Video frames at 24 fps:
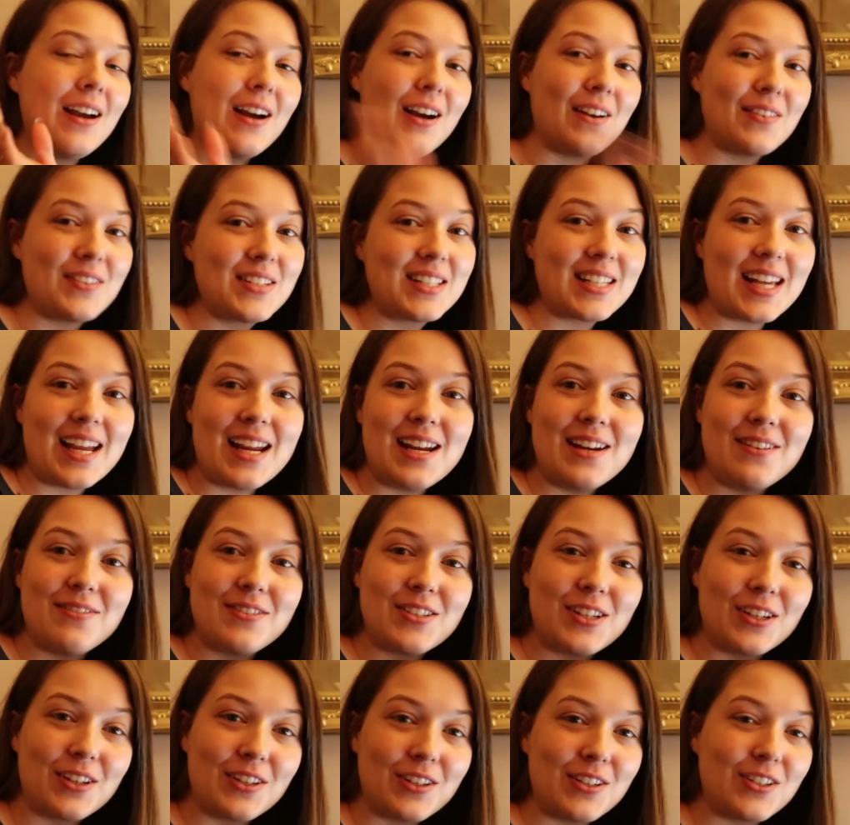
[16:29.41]
I've
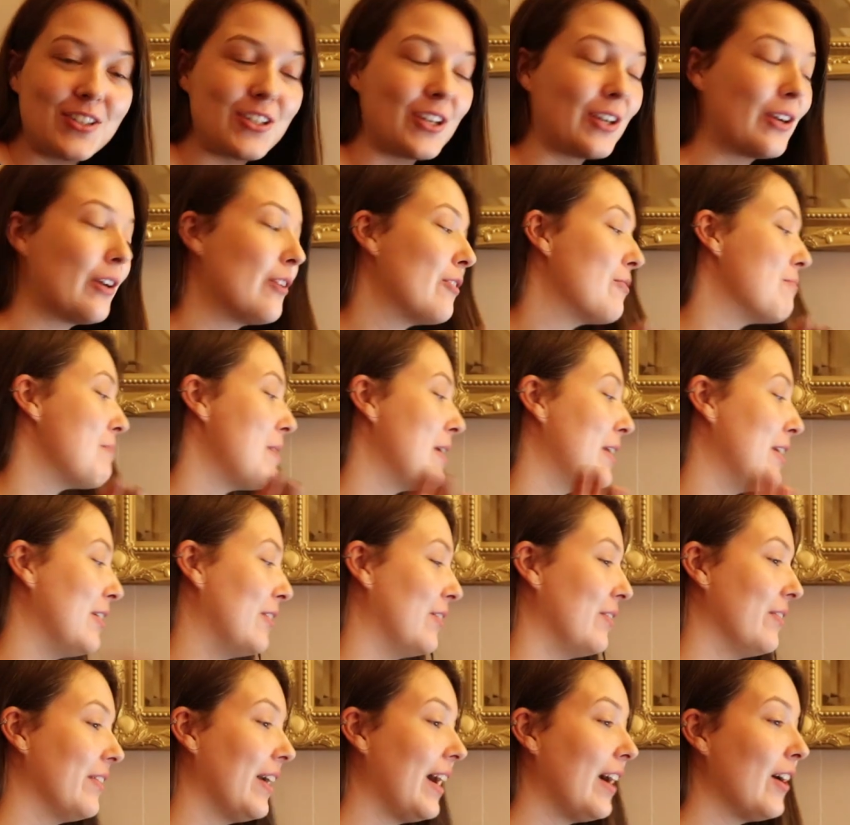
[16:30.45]
saved a good chunk of money
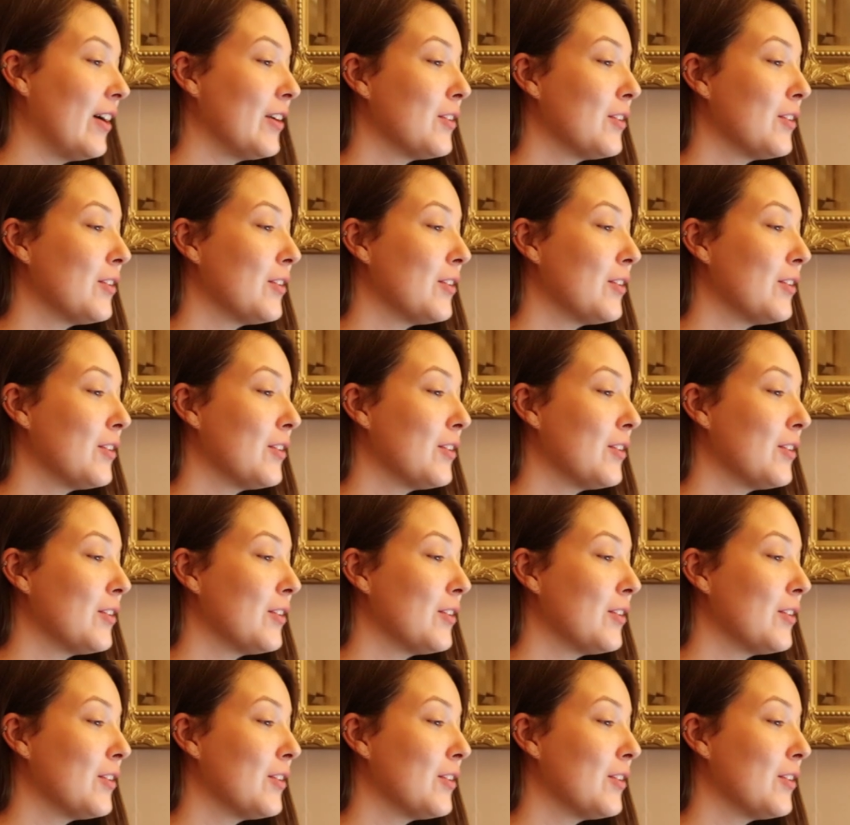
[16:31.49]
on that.